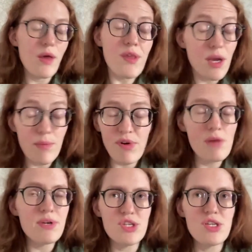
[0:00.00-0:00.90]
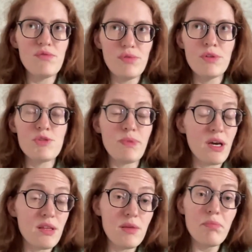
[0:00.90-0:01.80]
I think I'm very much influenced
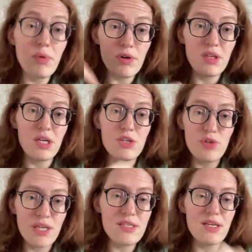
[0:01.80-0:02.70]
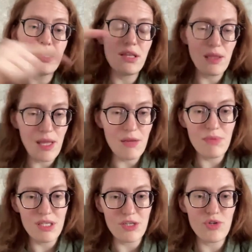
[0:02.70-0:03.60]
by the book that I translated that led
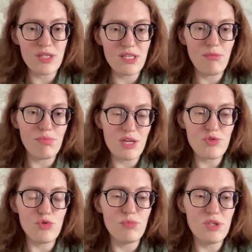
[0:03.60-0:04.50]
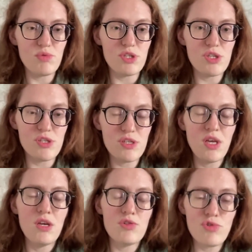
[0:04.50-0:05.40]
me to translate Brás Cubas, which is
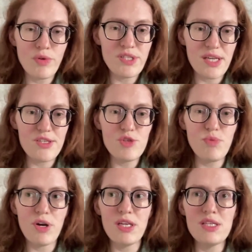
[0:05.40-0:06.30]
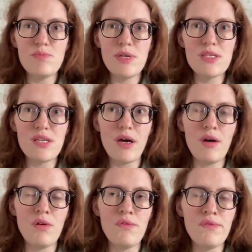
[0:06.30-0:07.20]
João César's book. And he speaks
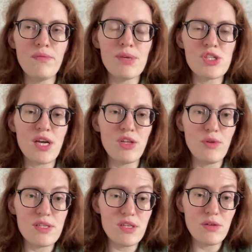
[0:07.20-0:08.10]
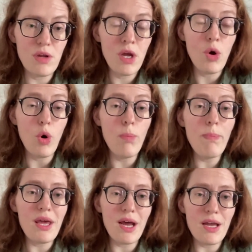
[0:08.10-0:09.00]
of Machado as an
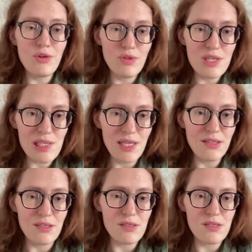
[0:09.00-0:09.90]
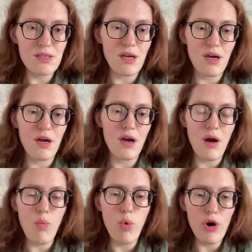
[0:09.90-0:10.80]
operário das letras, a
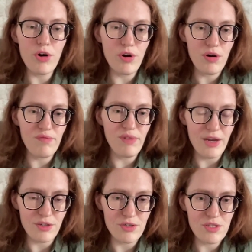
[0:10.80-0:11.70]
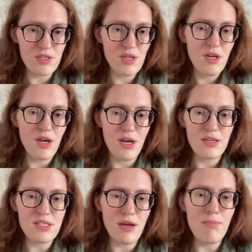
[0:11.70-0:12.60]
worker of letters,
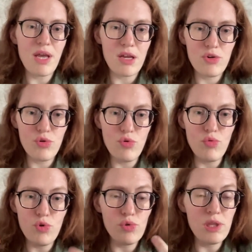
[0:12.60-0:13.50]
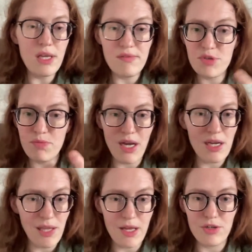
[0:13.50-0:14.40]
so a man who lives by
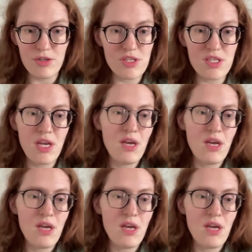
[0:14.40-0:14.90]
letters.